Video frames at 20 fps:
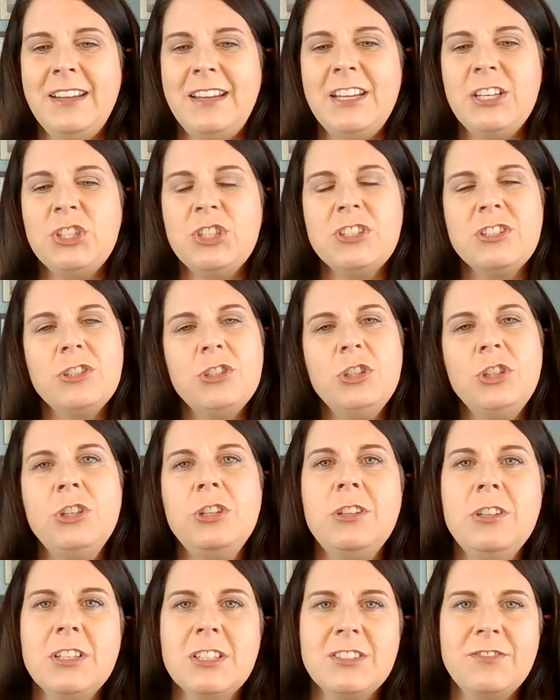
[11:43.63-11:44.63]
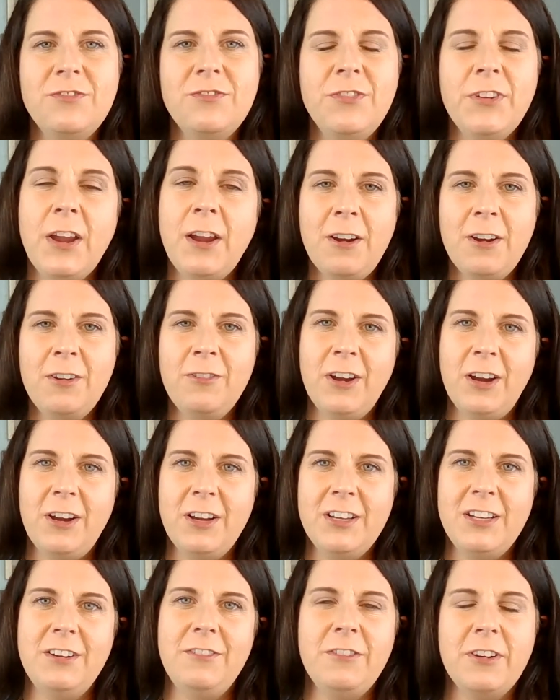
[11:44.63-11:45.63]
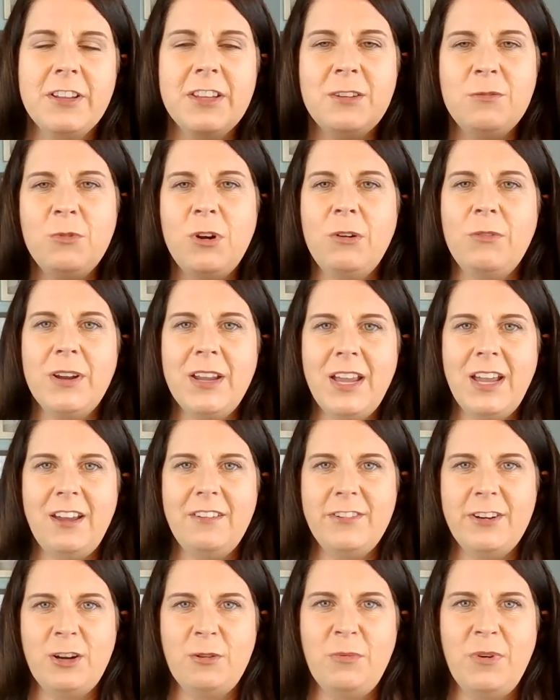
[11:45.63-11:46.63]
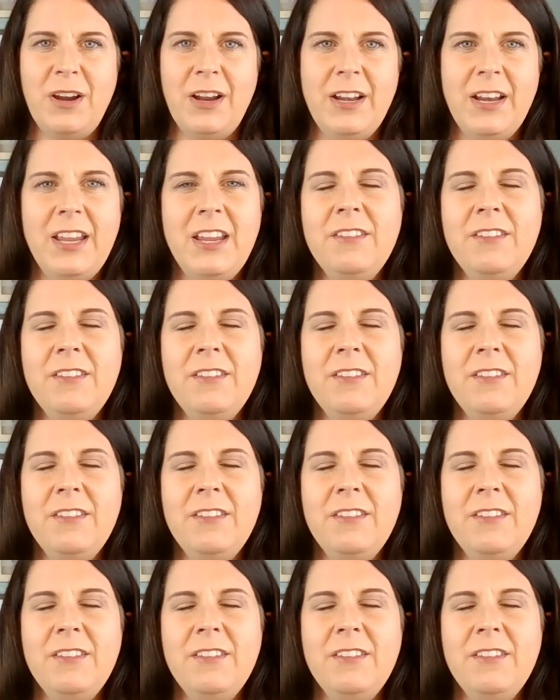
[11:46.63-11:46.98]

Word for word: it just looks very, very different than what we have in our brain.